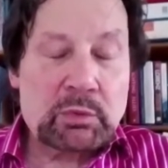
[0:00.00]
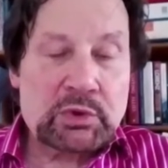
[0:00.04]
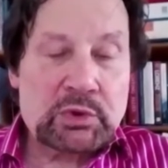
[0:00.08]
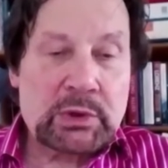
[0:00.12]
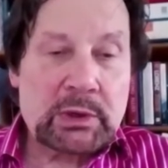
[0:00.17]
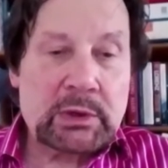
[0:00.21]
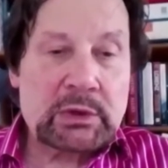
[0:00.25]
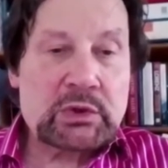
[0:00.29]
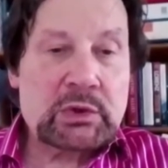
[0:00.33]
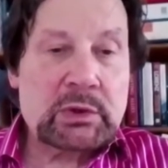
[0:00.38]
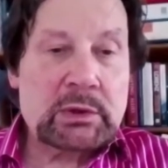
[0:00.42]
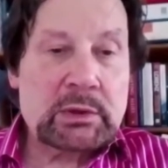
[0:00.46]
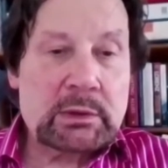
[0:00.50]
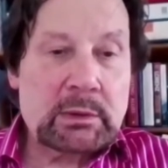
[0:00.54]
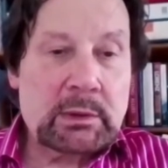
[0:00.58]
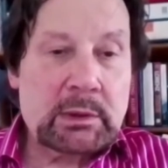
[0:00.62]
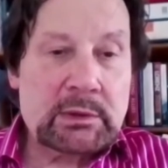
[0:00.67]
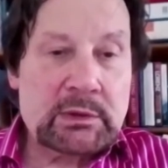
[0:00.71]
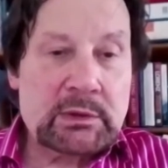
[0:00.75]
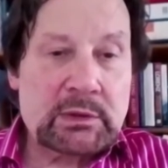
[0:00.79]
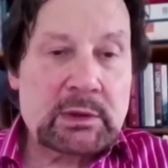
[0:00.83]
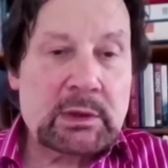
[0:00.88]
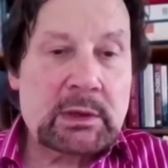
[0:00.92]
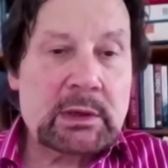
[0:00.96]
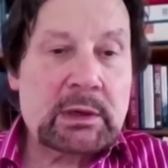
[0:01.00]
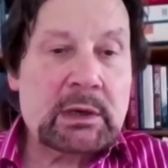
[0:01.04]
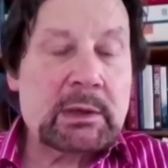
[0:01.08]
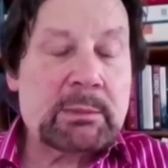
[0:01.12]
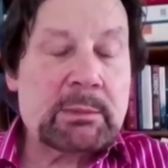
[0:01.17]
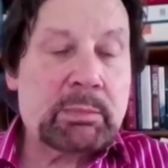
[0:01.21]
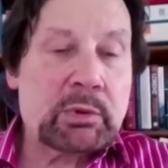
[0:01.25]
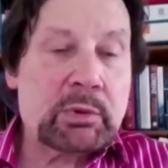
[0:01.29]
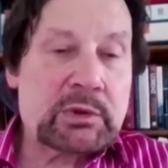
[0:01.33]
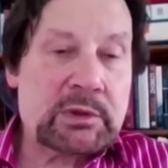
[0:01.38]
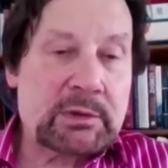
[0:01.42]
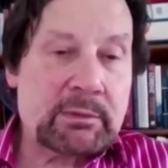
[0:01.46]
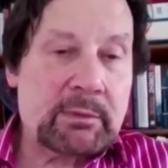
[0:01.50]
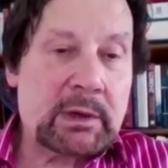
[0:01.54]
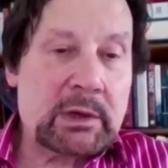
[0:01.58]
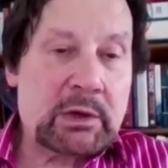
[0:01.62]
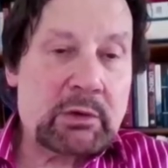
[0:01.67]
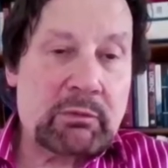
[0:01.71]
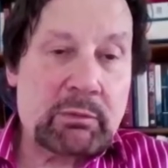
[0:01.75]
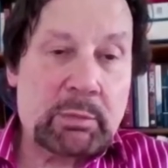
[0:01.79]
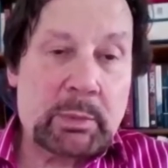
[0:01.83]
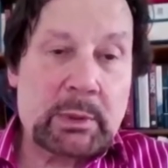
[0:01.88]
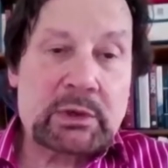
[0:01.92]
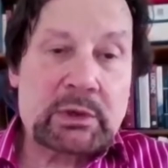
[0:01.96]
which actually incidentally puts a
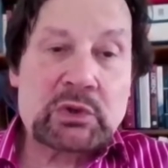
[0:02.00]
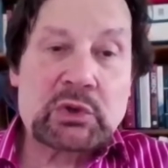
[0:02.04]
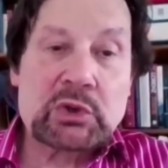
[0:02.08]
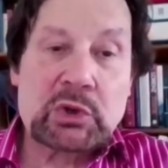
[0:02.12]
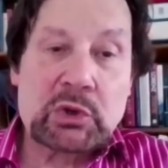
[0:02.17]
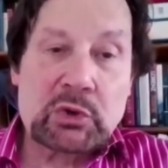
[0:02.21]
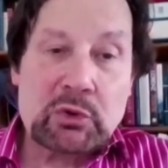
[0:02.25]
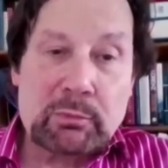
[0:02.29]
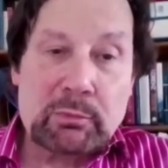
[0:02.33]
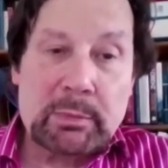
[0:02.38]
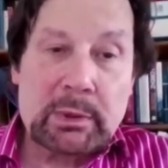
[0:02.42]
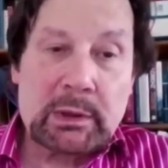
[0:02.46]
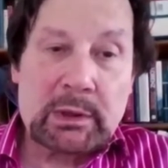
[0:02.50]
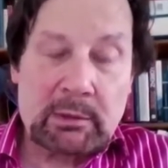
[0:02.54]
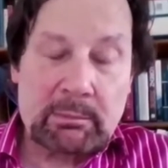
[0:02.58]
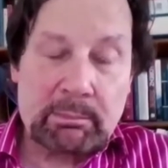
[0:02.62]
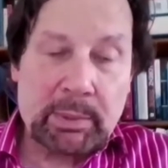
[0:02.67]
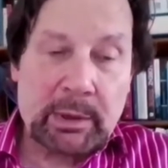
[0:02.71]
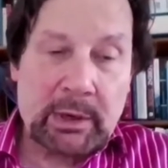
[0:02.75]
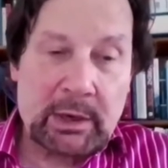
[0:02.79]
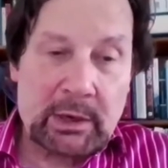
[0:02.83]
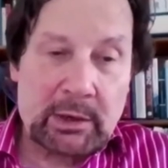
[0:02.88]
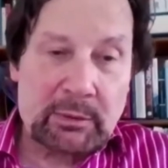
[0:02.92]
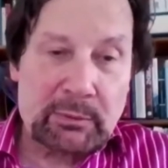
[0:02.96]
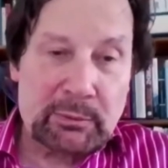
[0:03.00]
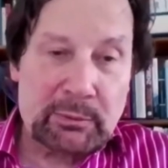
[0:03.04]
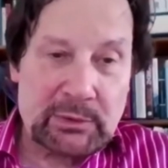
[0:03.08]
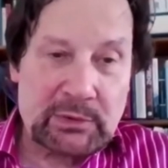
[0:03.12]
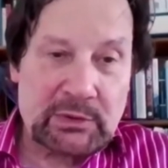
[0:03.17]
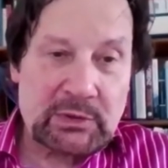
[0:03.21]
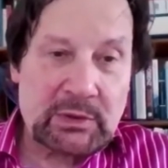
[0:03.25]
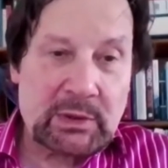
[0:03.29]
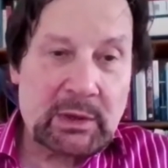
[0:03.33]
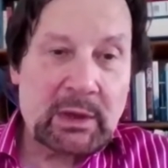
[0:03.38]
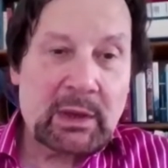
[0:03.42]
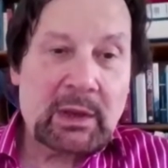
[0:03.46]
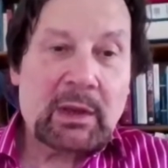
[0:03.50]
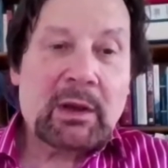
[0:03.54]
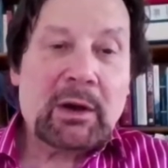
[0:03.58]
value of about two million pounds